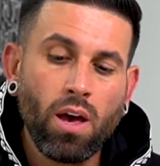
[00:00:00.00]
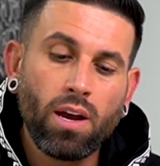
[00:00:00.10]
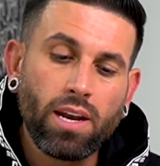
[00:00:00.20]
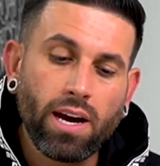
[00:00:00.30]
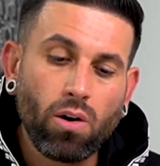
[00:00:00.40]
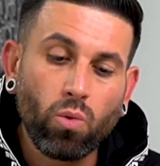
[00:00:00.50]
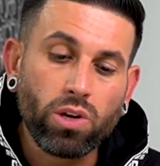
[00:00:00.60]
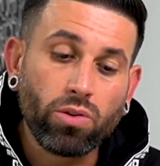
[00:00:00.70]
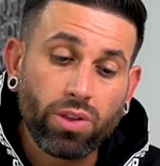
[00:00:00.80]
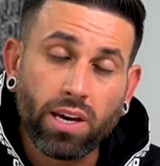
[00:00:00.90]
Now, when you
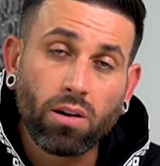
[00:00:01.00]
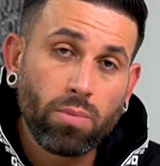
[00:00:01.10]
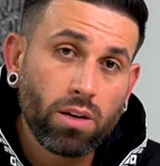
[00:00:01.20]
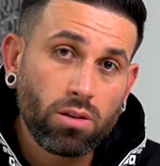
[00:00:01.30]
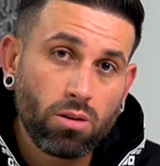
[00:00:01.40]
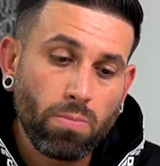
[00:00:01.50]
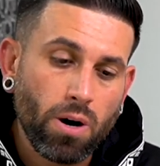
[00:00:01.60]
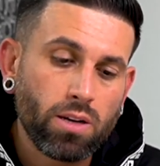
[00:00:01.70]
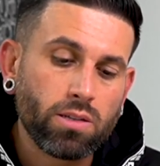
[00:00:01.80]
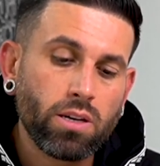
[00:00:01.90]
think about the
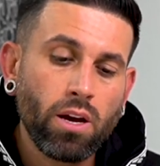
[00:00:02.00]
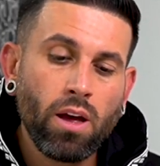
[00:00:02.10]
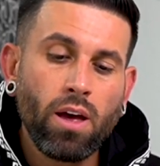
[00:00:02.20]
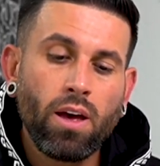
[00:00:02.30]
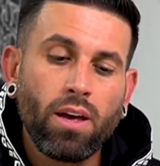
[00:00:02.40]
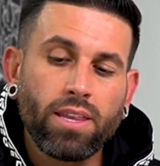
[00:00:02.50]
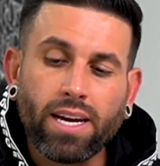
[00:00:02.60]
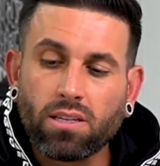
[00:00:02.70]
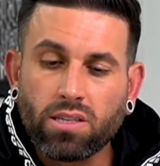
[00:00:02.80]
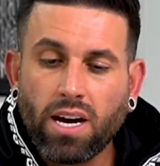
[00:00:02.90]
deposit, that
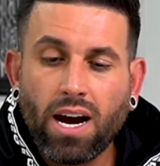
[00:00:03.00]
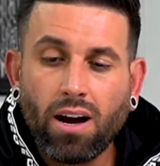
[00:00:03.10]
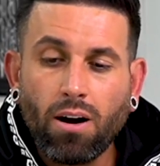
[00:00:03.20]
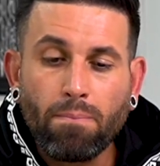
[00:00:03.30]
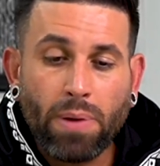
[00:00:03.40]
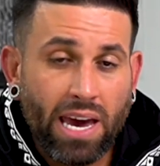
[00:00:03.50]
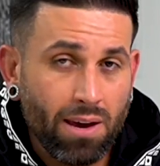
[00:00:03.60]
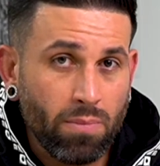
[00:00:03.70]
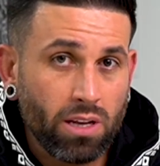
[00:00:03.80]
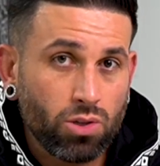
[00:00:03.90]
is not a
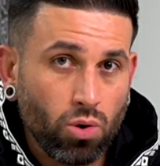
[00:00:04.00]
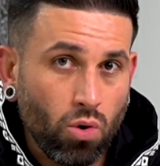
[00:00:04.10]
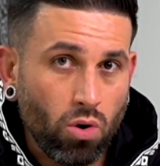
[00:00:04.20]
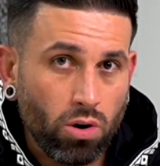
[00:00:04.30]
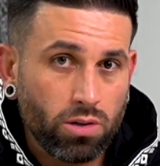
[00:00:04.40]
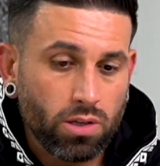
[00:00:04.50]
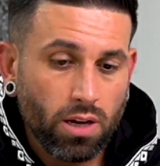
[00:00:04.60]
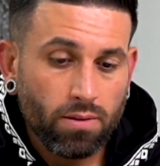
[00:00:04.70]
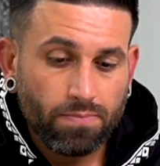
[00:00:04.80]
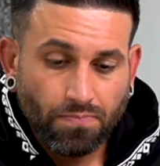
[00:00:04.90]
payment towards
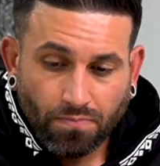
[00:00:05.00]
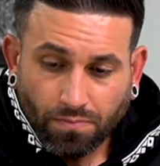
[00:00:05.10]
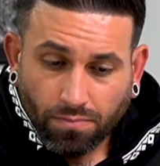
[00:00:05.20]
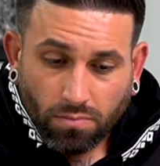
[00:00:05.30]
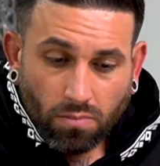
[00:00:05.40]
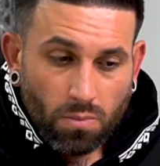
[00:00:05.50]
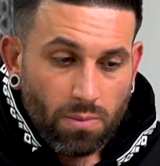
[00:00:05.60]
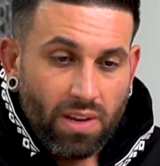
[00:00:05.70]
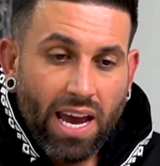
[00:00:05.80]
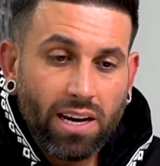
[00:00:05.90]

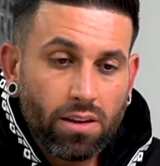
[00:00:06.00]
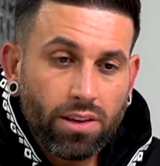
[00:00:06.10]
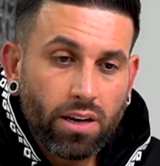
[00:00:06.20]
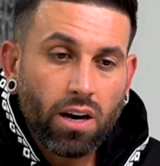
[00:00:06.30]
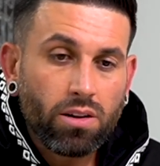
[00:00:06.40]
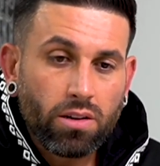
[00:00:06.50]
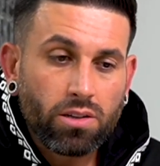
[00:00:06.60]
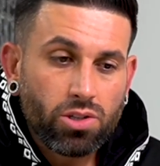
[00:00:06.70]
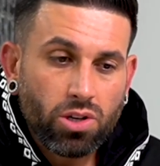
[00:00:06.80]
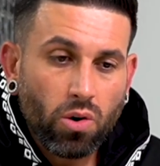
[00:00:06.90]
anything other than
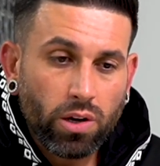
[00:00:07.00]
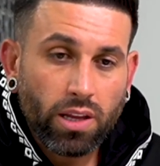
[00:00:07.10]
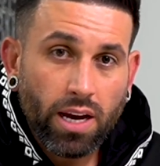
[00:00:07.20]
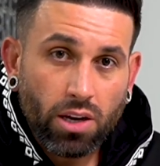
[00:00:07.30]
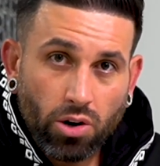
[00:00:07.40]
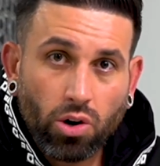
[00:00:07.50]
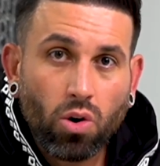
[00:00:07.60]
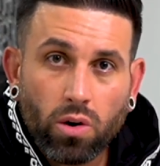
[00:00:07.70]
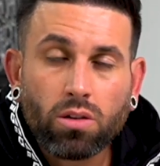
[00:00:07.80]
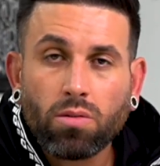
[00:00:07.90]
showing that you're
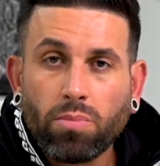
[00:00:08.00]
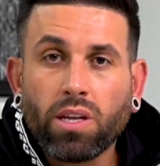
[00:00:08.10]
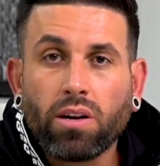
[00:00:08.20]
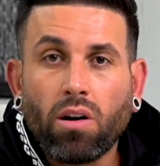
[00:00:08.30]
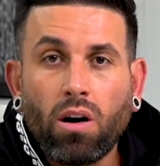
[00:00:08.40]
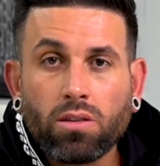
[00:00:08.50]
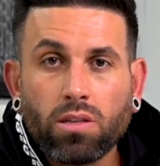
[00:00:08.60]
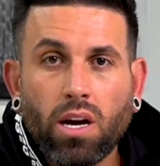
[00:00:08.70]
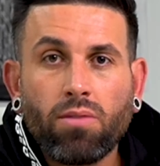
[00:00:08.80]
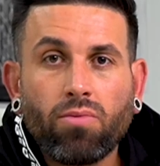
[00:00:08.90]
going to be there on
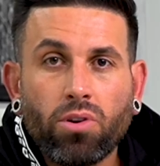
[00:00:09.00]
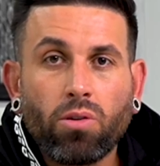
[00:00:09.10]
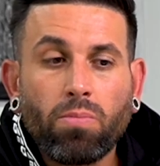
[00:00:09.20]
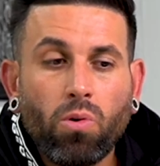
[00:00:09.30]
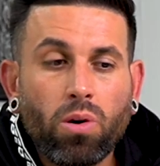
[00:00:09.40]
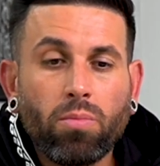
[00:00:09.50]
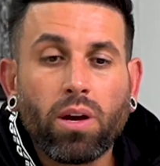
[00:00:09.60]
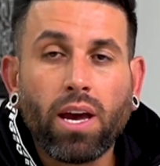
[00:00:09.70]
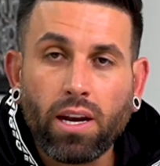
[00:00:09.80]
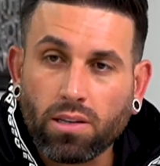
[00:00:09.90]
time for your appointment,
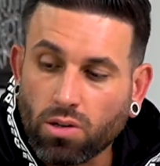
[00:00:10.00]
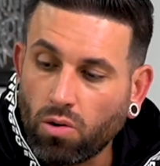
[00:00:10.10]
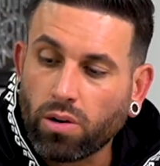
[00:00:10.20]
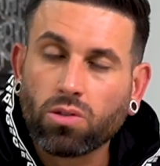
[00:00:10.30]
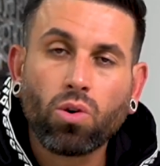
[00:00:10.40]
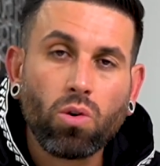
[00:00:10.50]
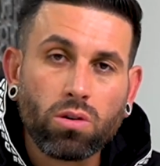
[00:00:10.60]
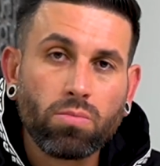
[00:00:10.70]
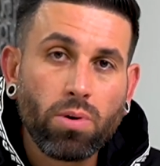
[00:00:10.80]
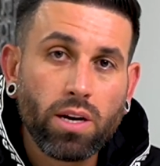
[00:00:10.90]
and it's going towards
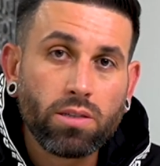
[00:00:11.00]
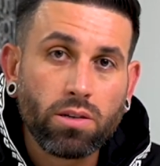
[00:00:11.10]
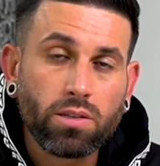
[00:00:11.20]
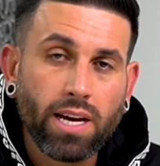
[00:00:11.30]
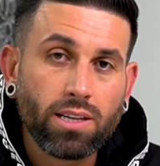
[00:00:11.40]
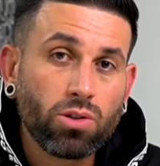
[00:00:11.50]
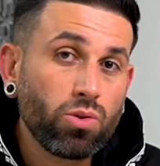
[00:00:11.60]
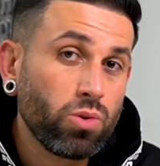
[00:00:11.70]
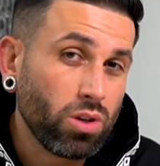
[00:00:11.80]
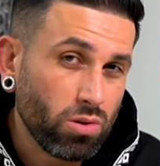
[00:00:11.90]
the price of your tattoo
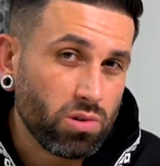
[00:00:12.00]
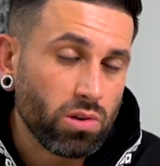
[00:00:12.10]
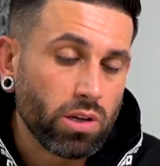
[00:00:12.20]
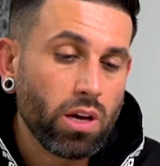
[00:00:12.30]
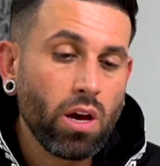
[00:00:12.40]
usually.